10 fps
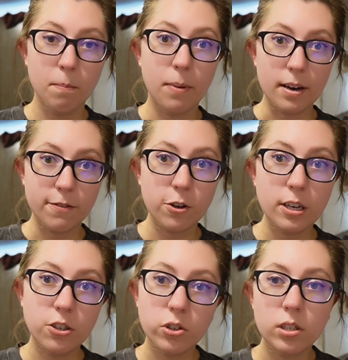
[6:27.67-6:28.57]
But if you're
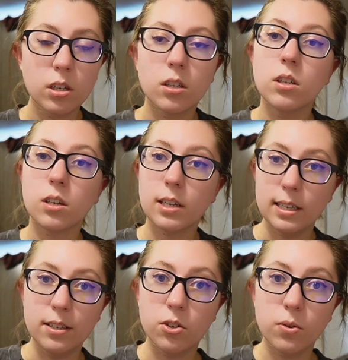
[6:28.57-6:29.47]
interested in looking
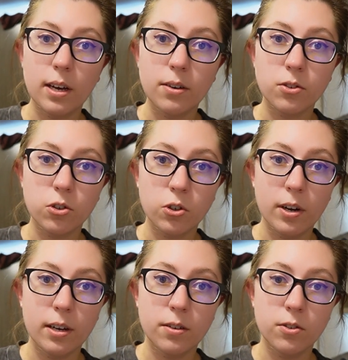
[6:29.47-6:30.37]
into Thousand
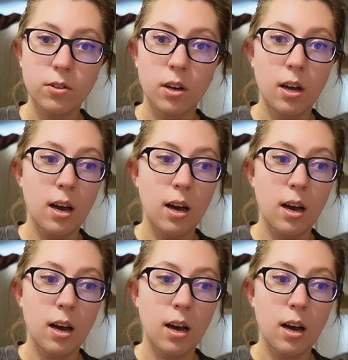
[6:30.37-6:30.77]
Trails,